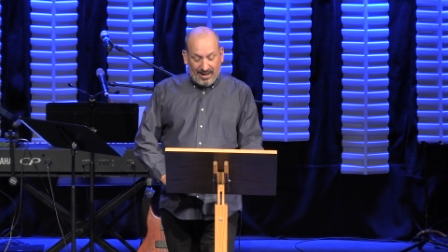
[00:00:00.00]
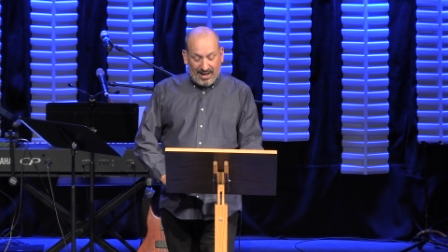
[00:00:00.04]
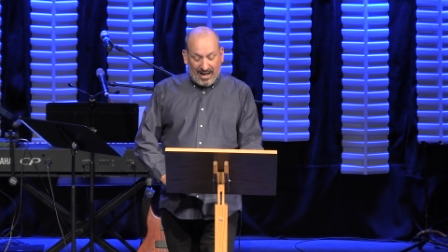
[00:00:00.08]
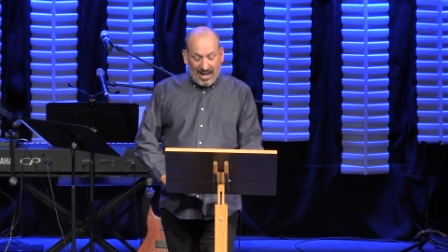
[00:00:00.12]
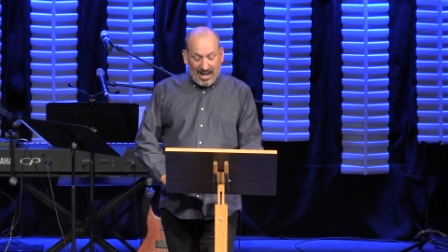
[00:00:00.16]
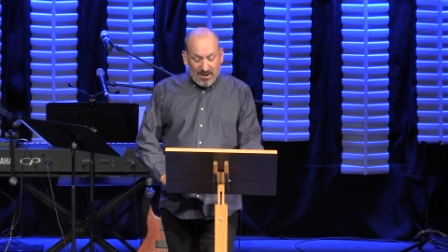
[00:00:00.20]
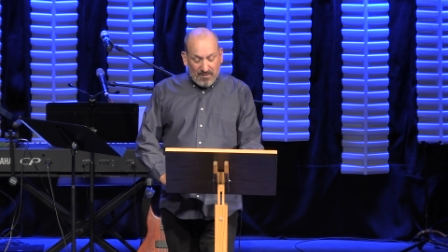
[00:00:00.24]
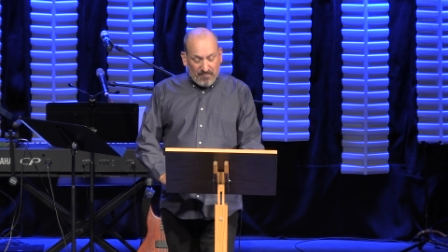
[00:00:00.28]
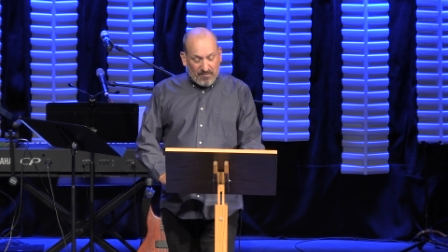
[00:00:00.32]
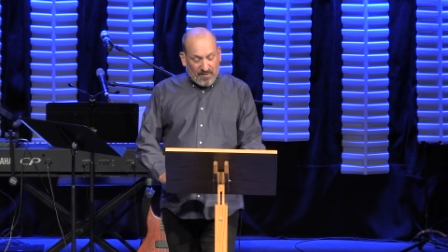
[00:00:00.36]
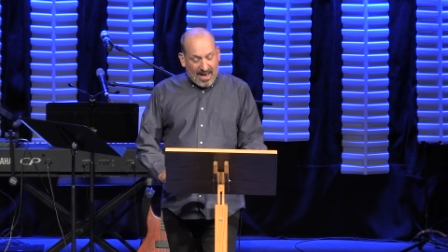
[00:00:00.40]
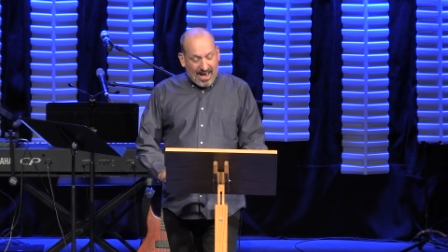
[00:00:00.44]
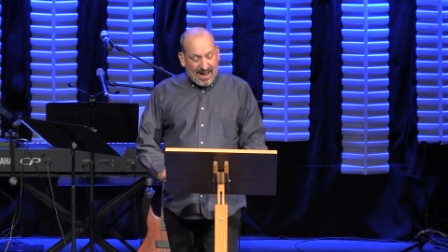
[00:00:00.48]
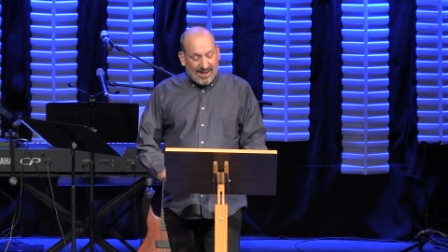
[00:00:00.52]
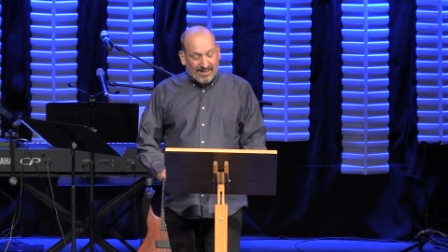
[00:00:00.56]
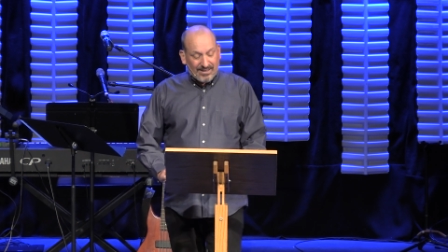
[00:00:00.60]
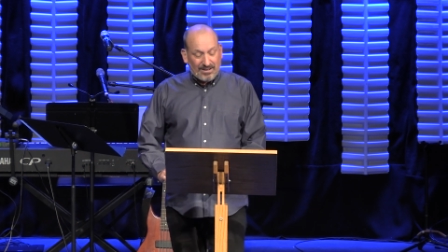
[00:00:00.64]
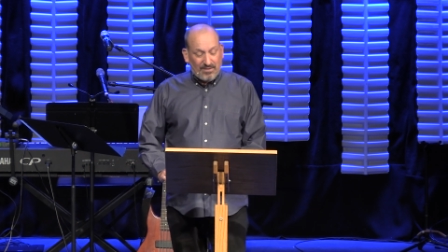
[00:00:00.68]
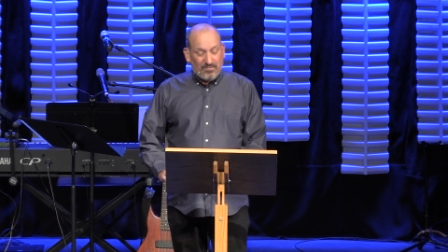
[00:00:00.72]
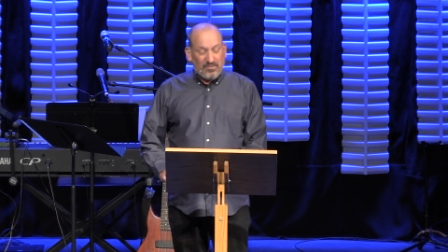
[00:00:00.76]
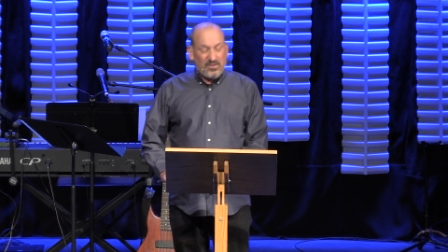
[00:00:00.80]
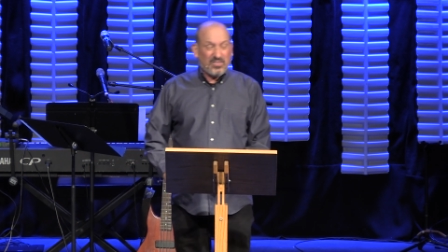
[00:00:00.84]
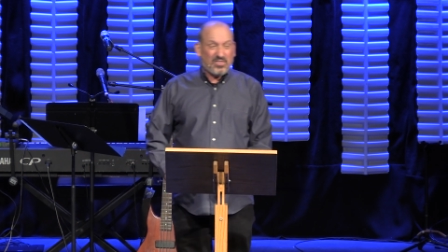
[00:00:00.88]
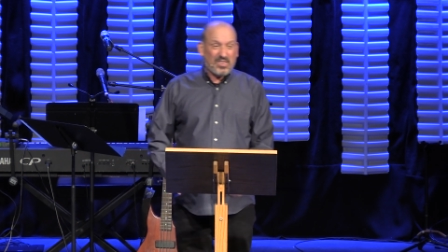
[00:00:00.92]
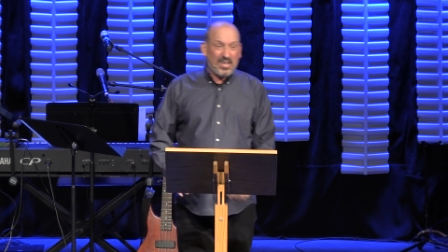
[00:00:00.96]
In fact,
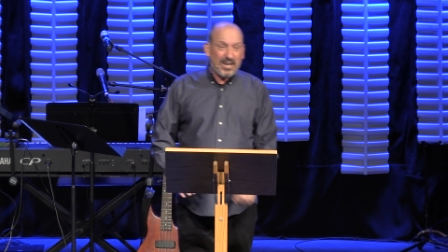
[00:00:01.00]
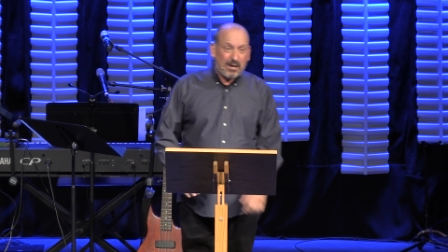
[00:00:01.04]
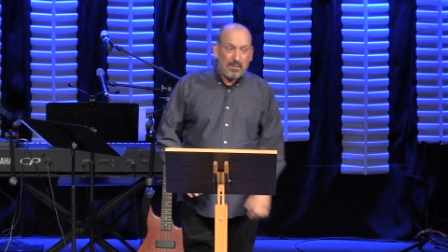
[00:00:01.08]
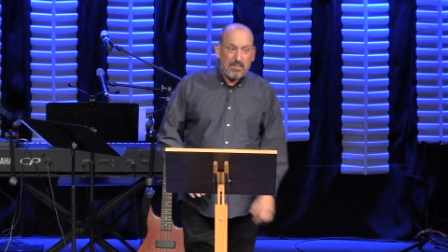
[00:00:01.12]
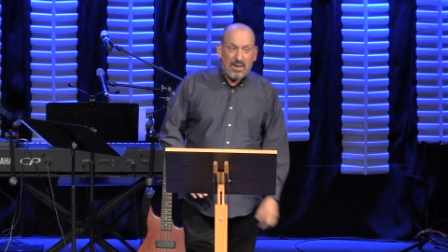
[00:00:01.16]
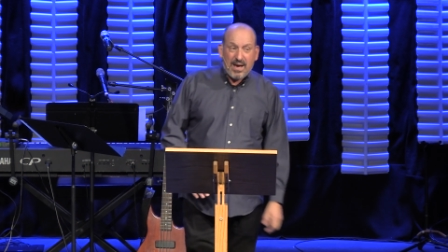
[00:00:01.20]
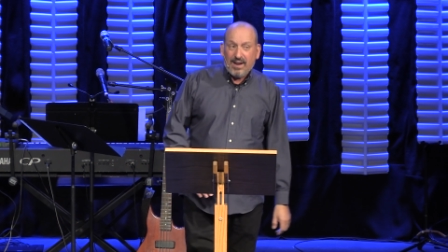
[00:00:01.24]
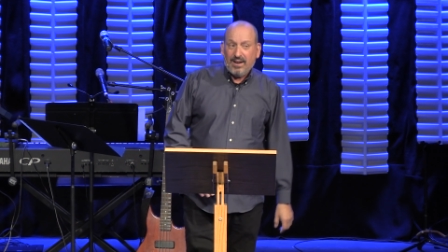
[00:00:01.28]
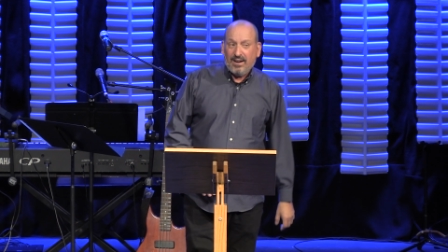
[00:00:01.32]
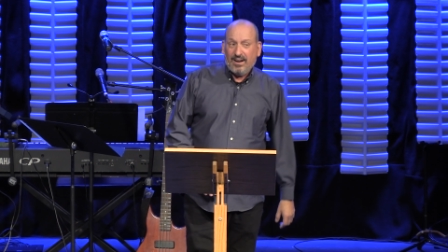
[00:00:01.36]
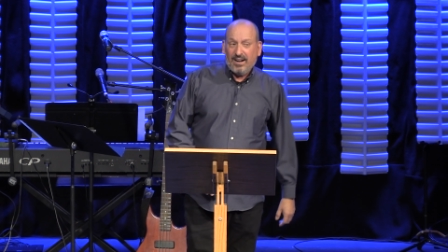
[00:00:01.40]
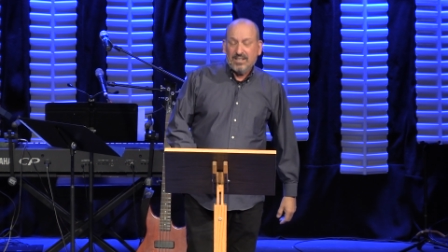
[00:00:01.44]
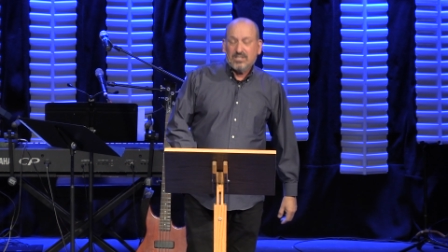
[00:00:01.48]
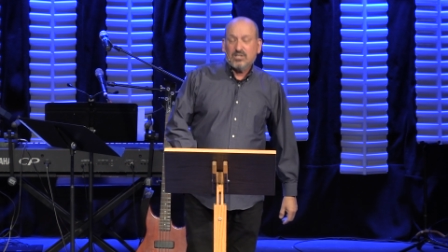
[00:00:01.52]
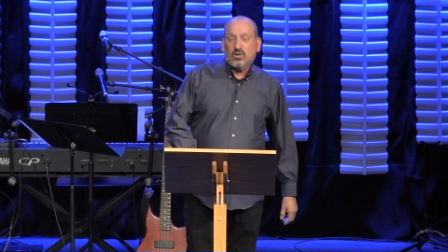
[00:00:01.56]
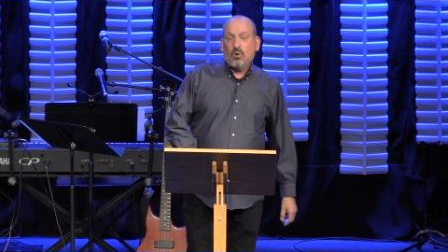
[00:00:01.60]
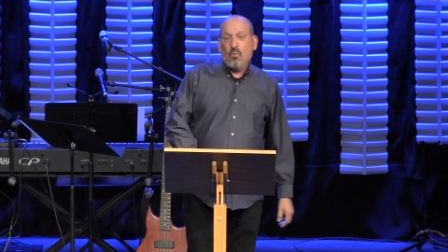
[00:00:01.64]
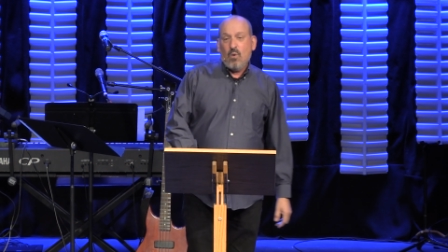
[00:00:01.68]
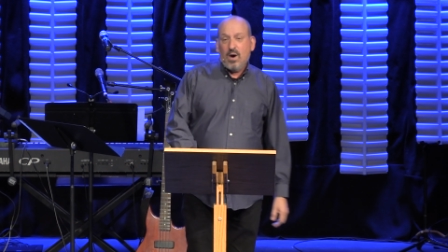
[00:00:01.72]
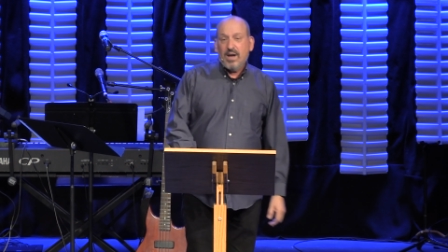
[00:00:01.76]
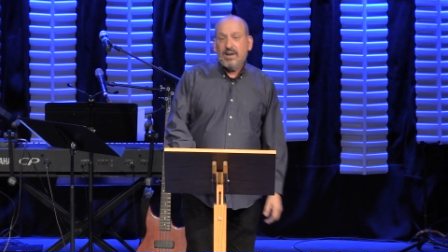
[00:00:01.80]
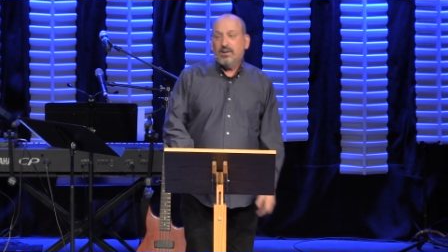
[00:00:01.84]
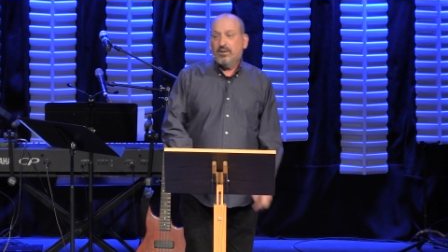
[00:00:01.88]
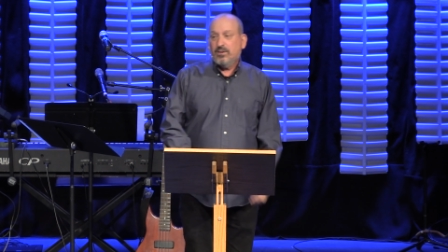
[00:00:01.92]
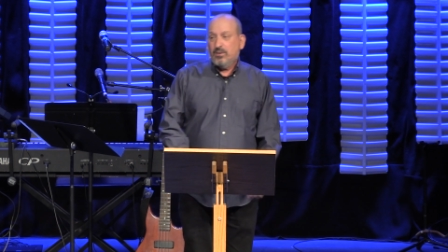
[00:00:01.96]
if you think about it, it's a
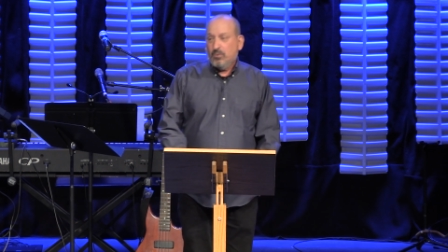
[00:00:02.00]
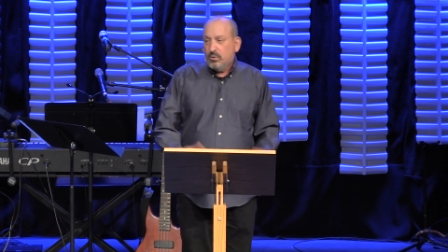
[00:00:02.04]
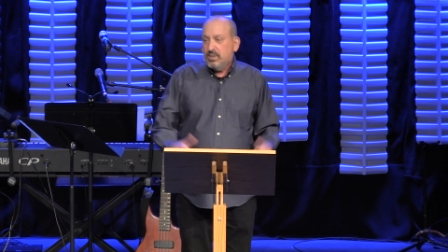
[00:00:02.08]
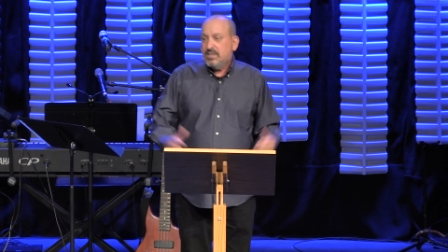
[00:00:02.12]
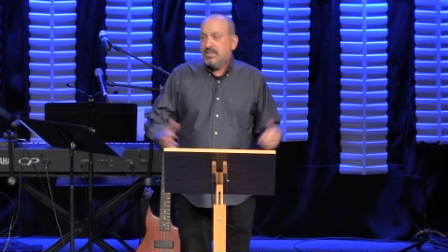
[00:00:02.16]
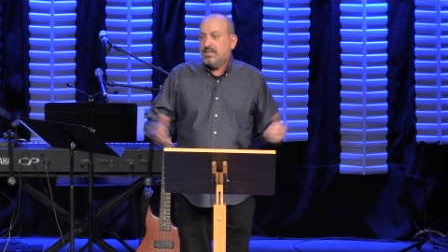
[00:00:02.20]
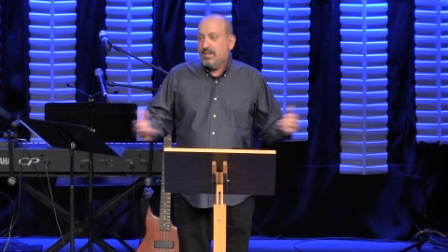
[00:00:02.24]
wonder that we